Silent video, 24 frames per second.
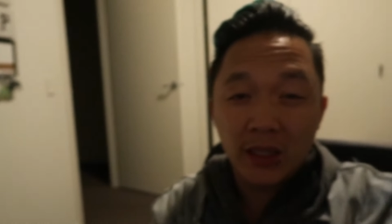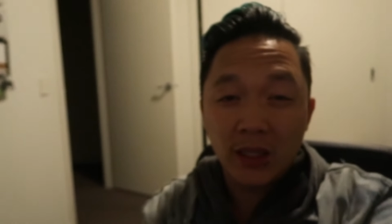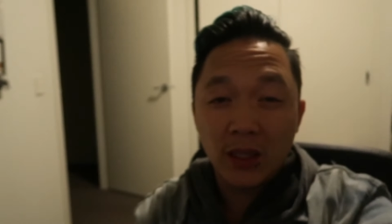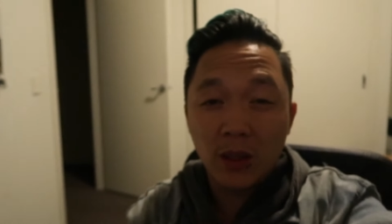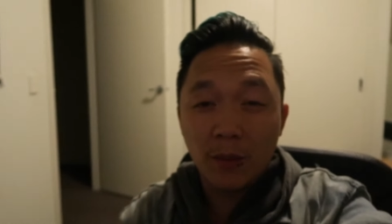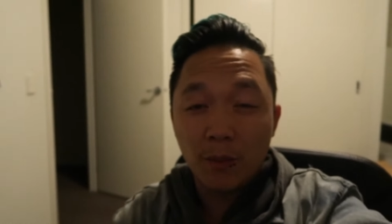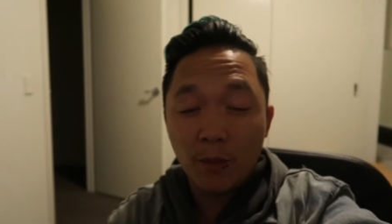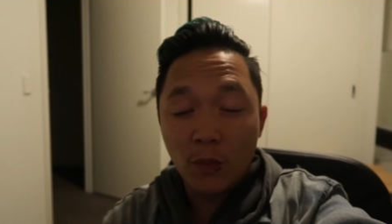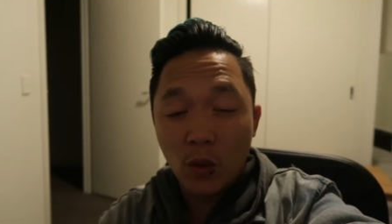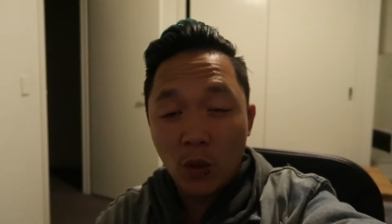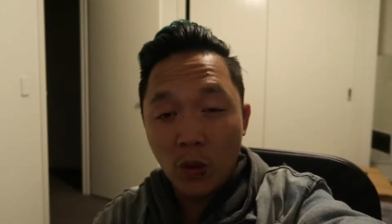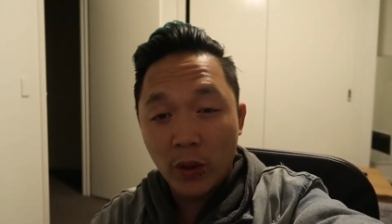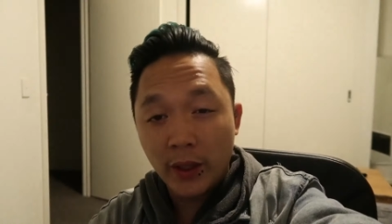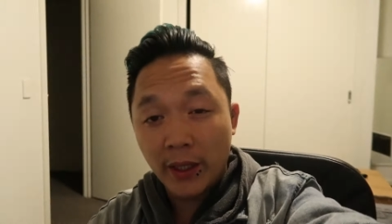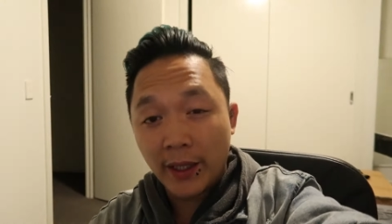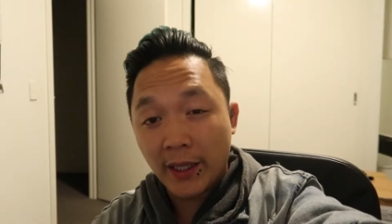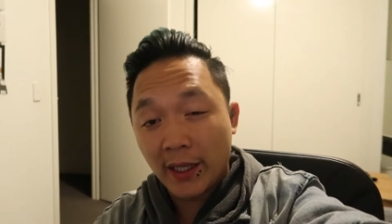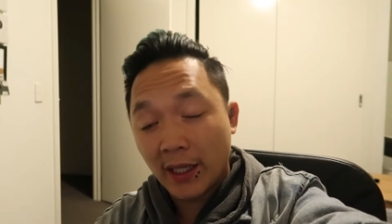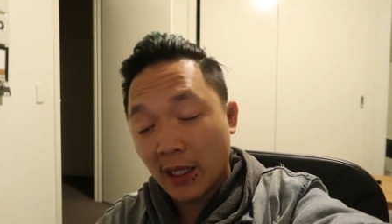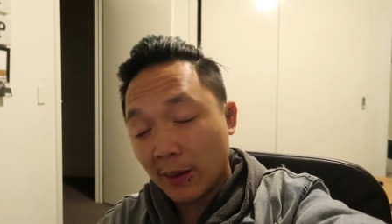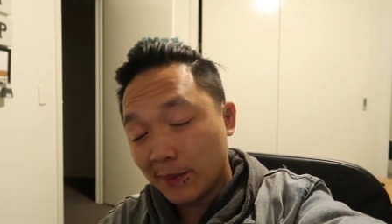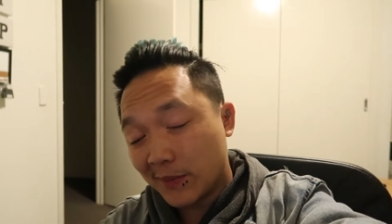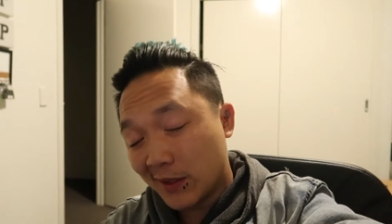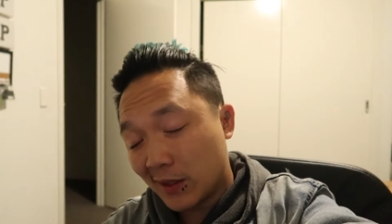in the
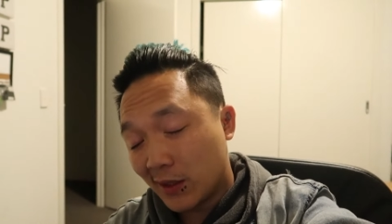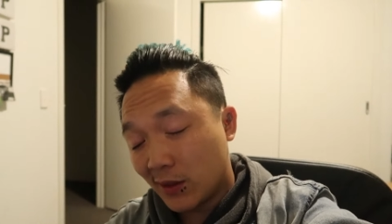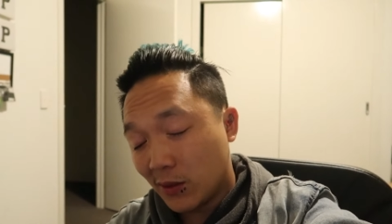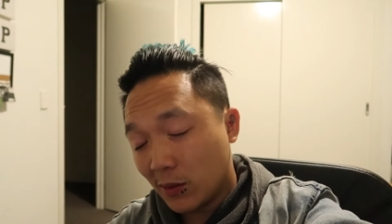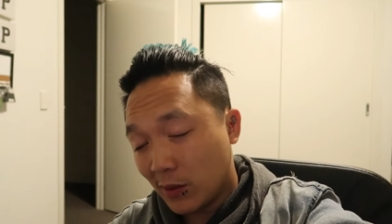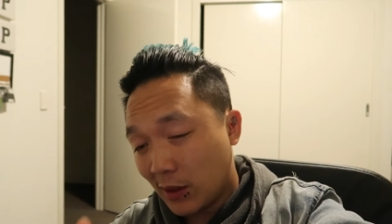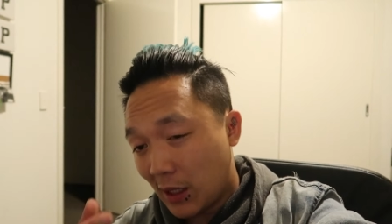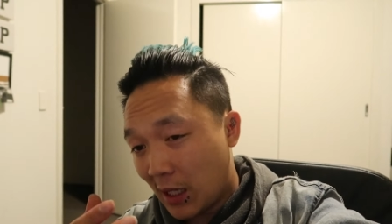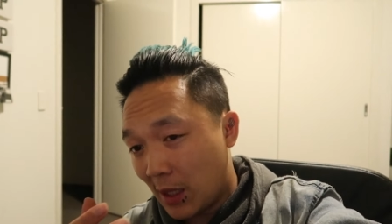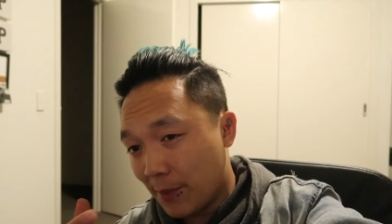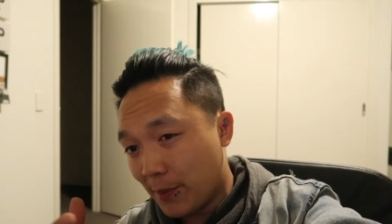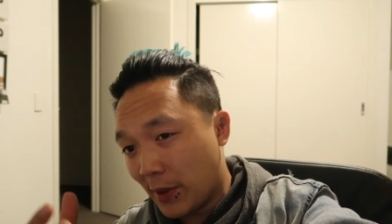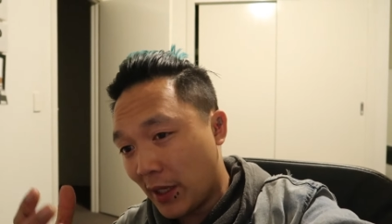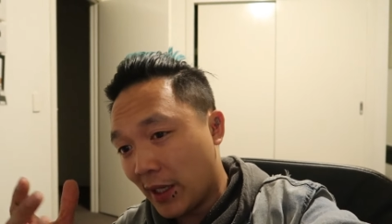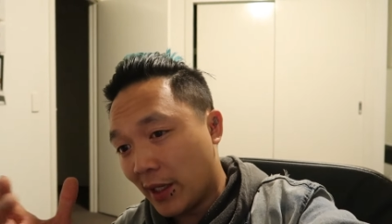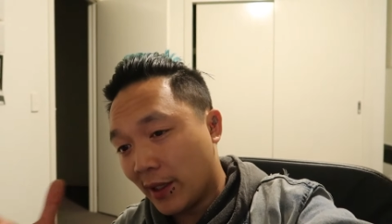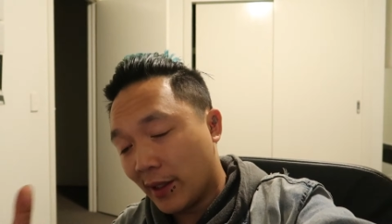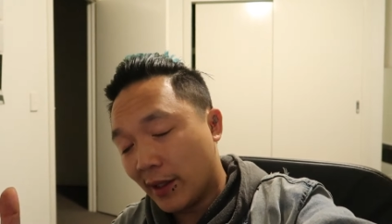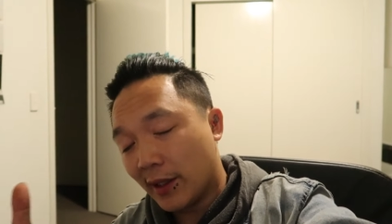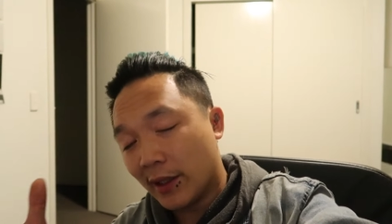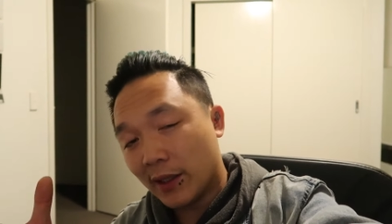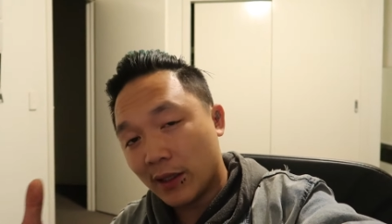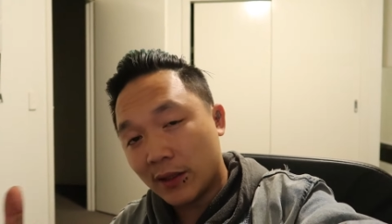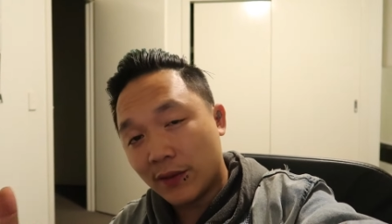morning and I'm still up
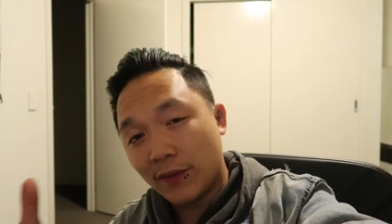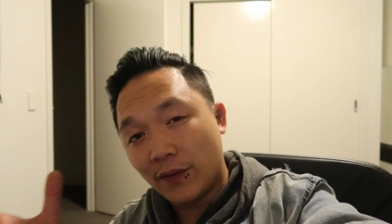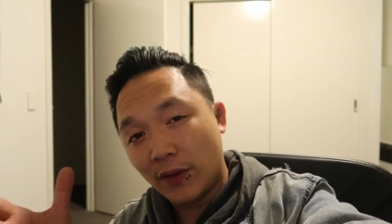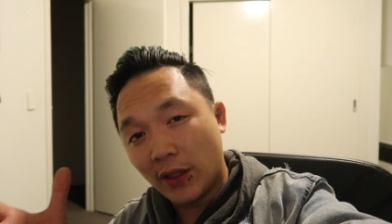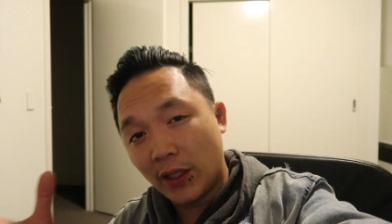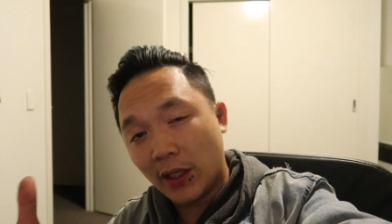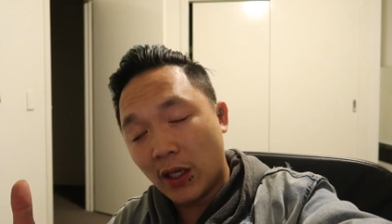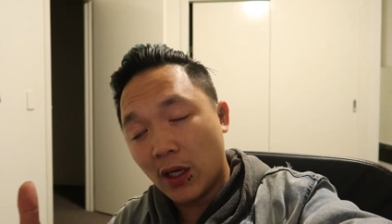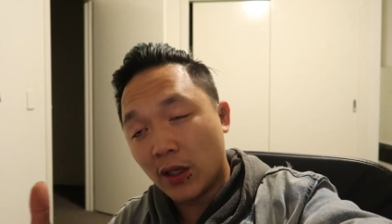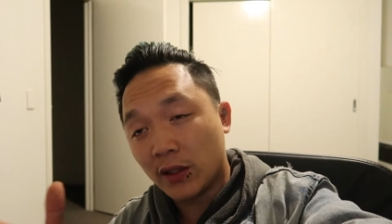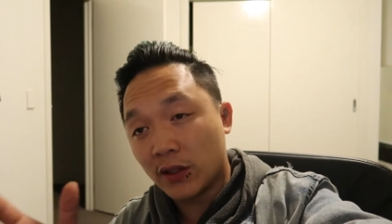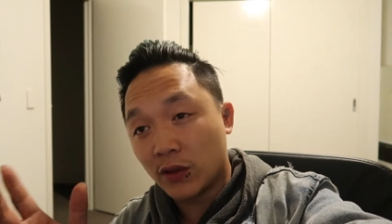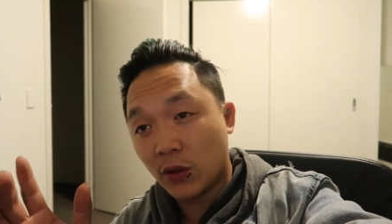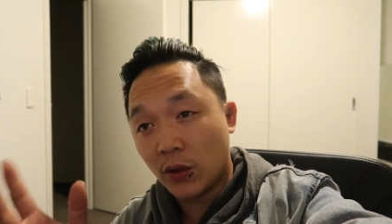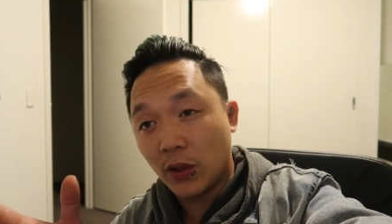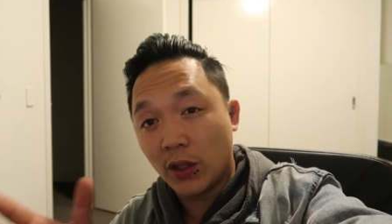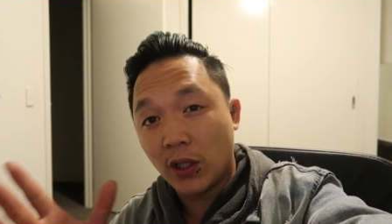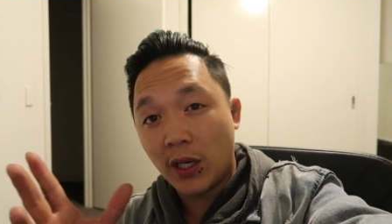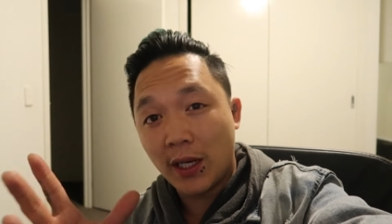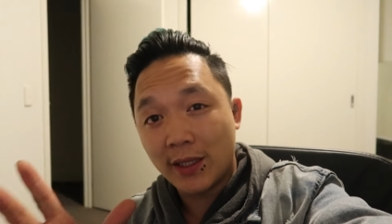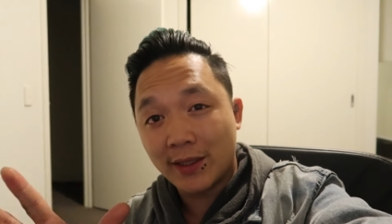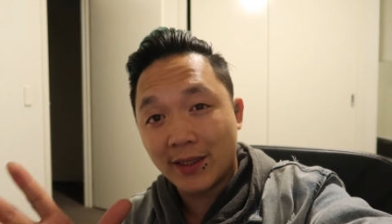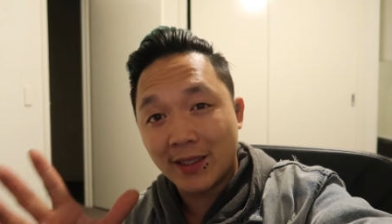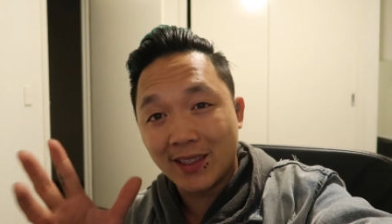editing this video so
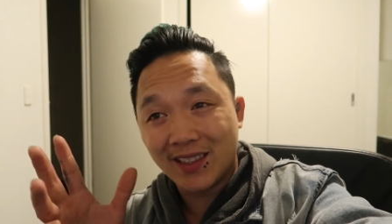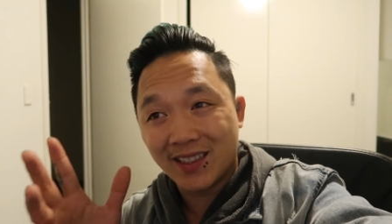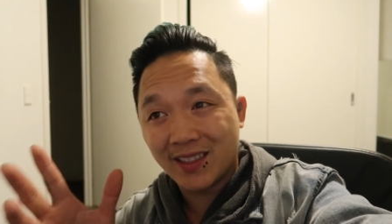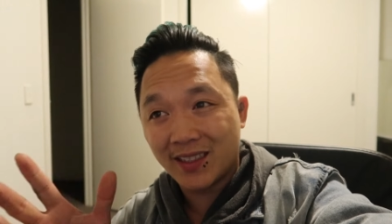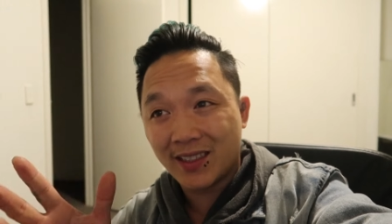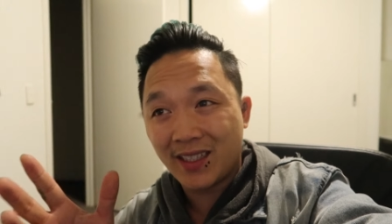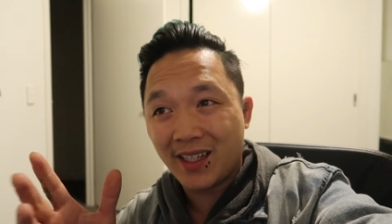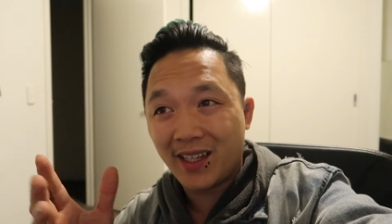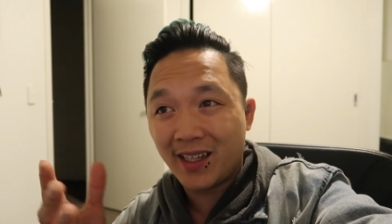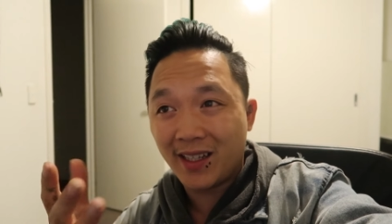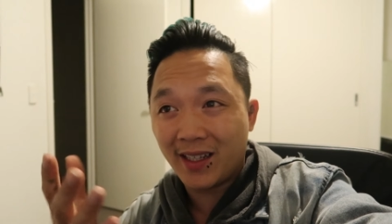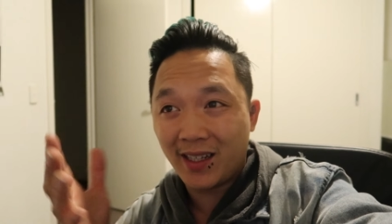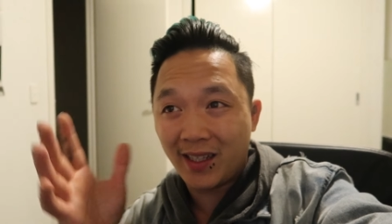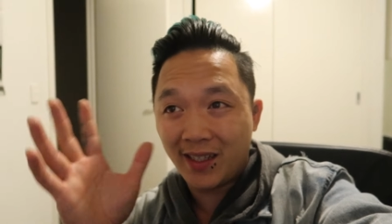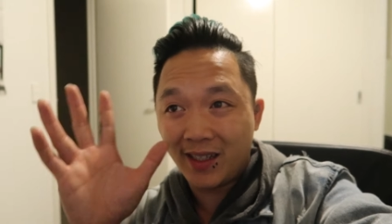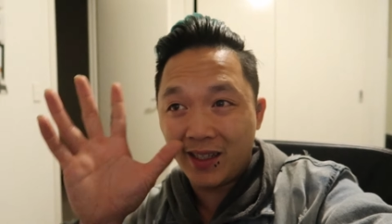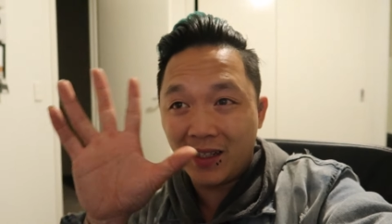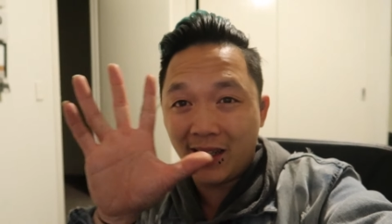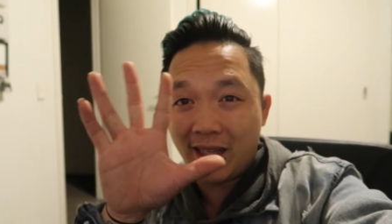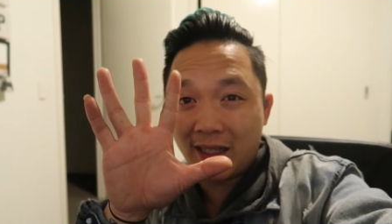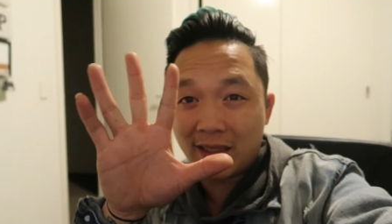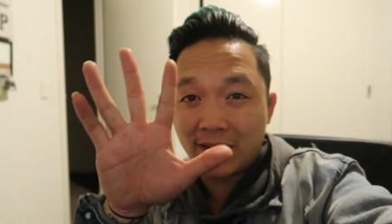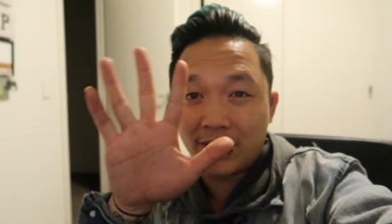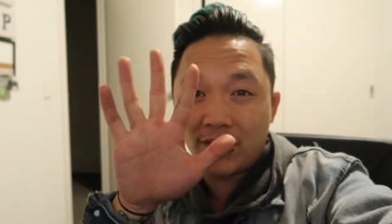you guys can see it in
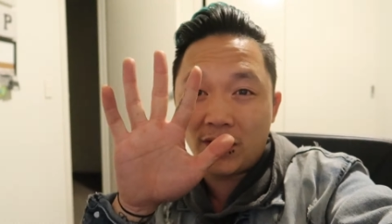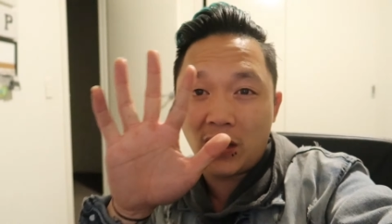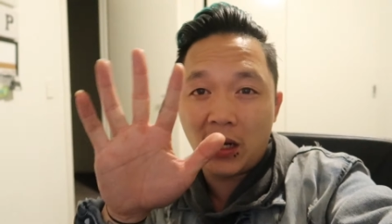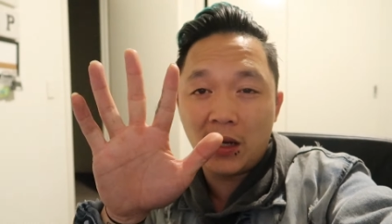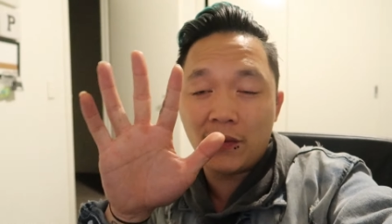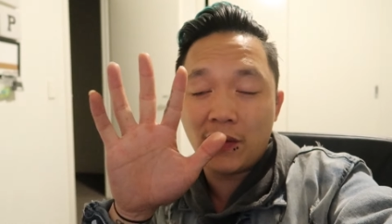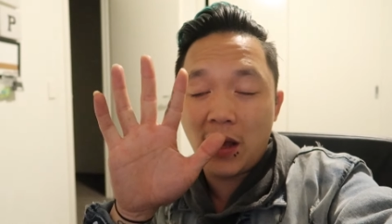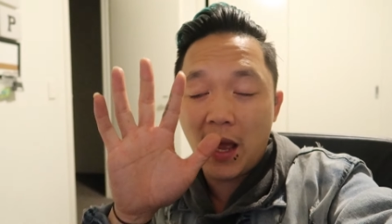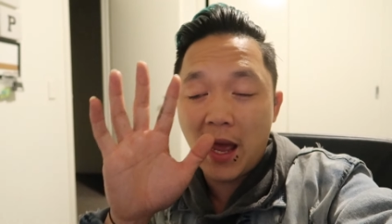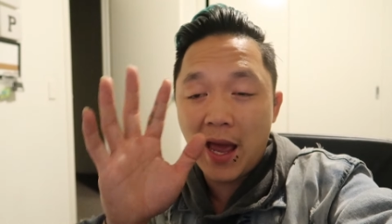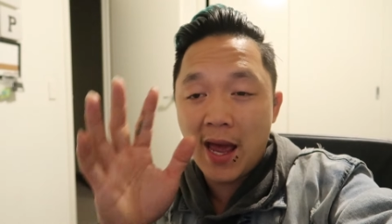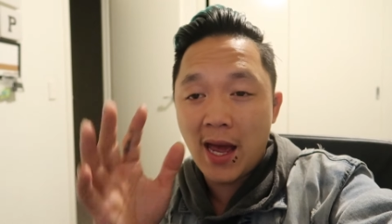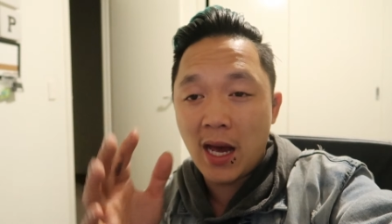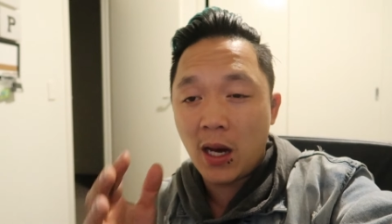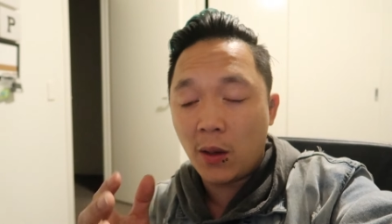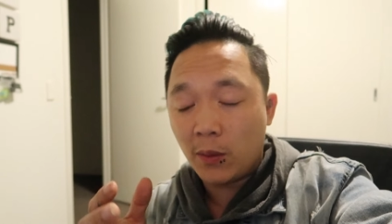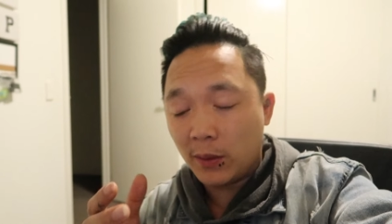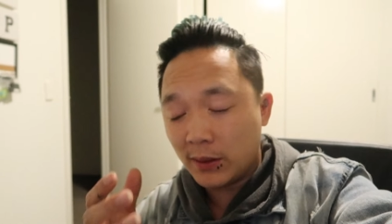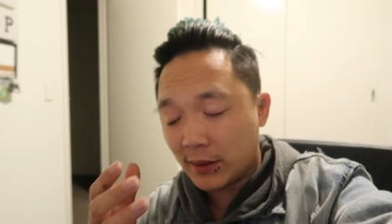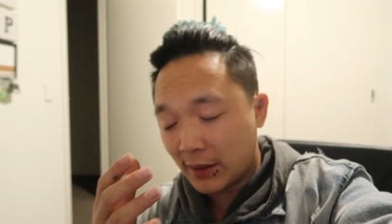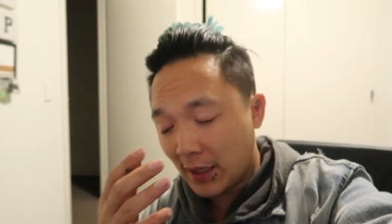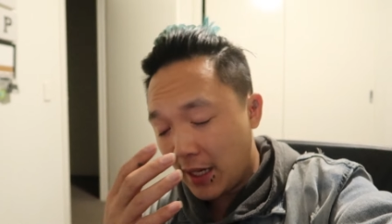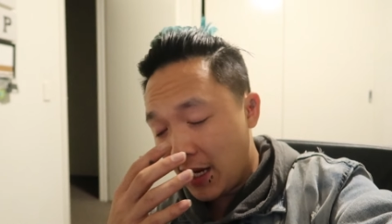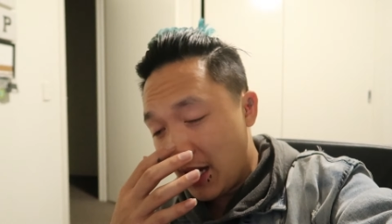the next 5
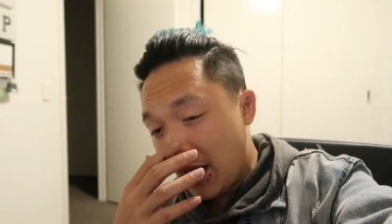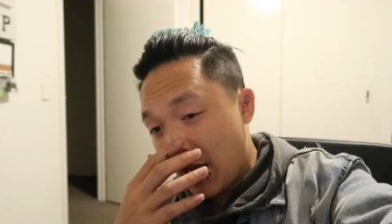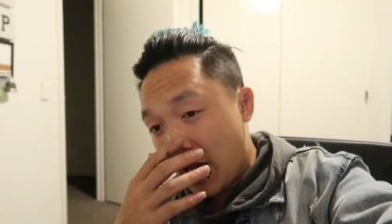hours.